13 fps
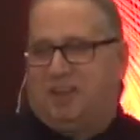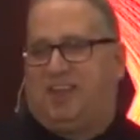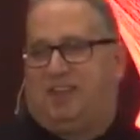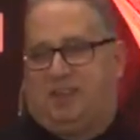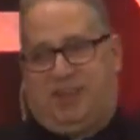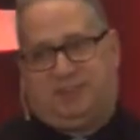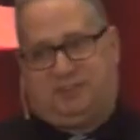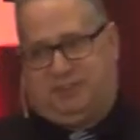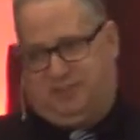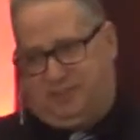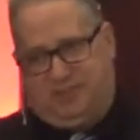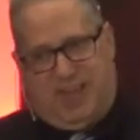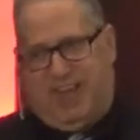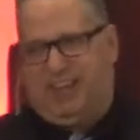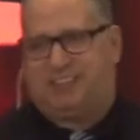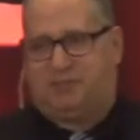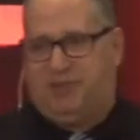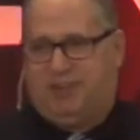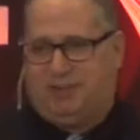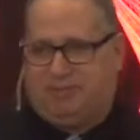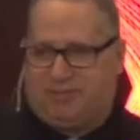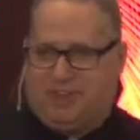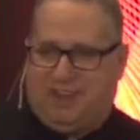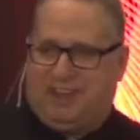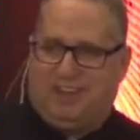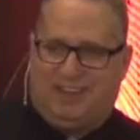Keith Housel hates being up
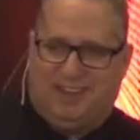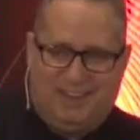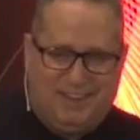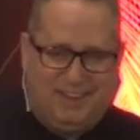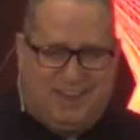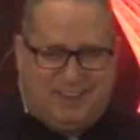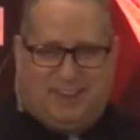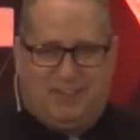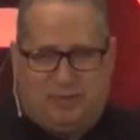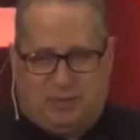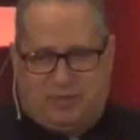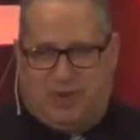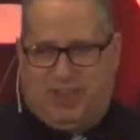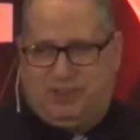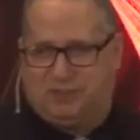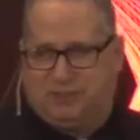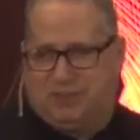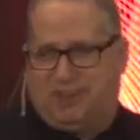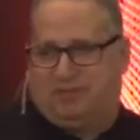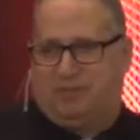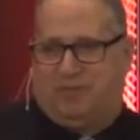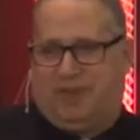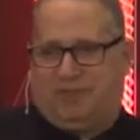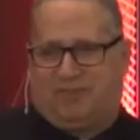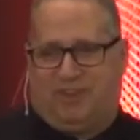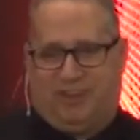front. I love it when Rangers have to
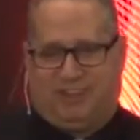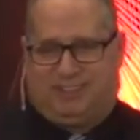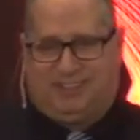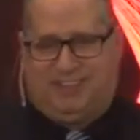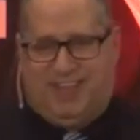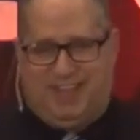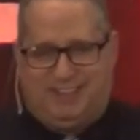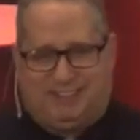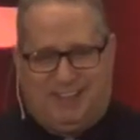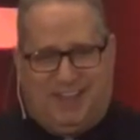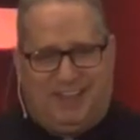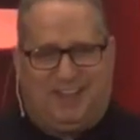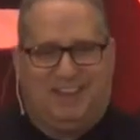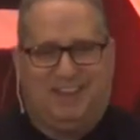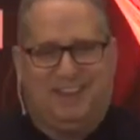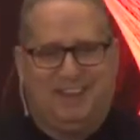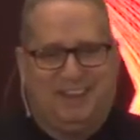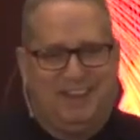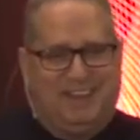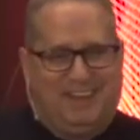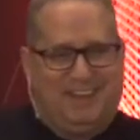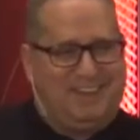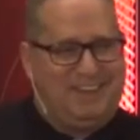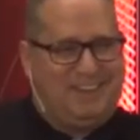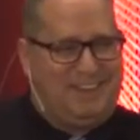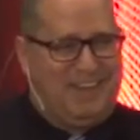be up front because he hates that.
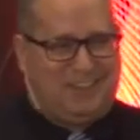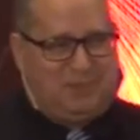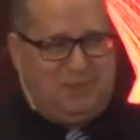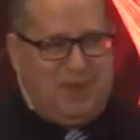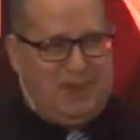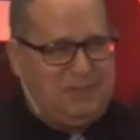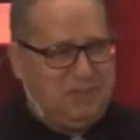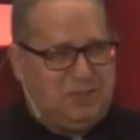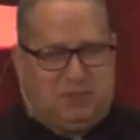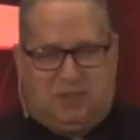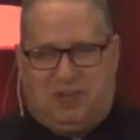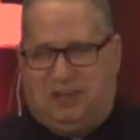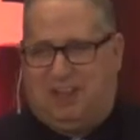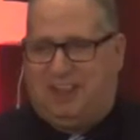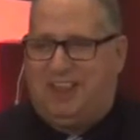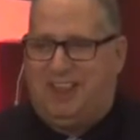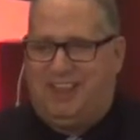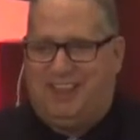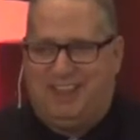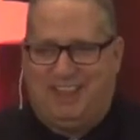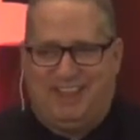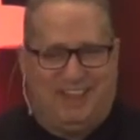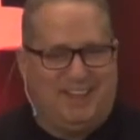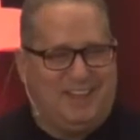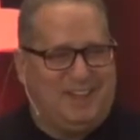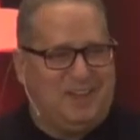Gets him out of his shell.
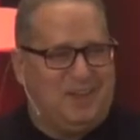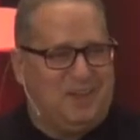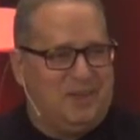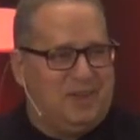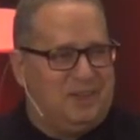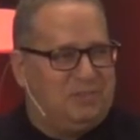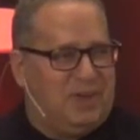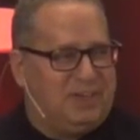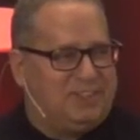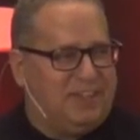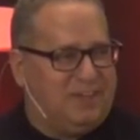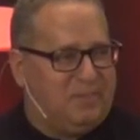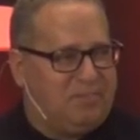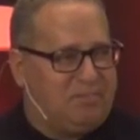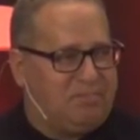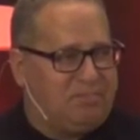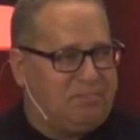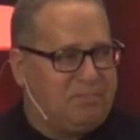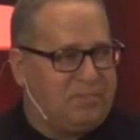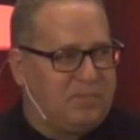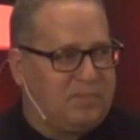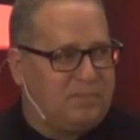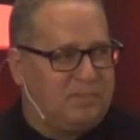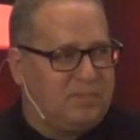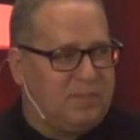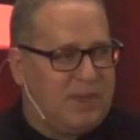But
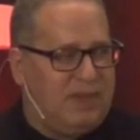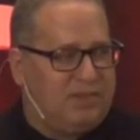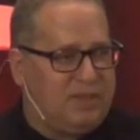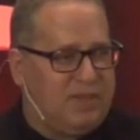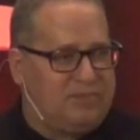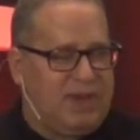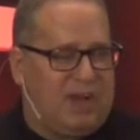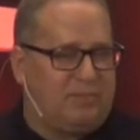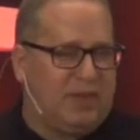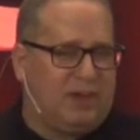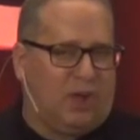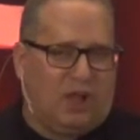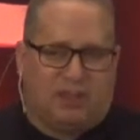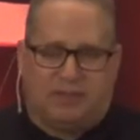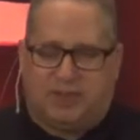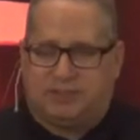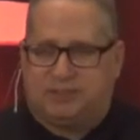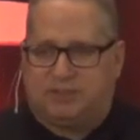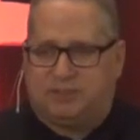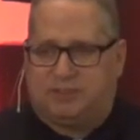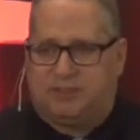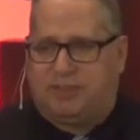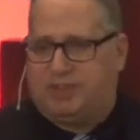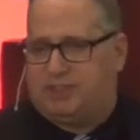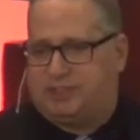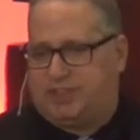if God made all of us to
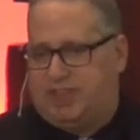be the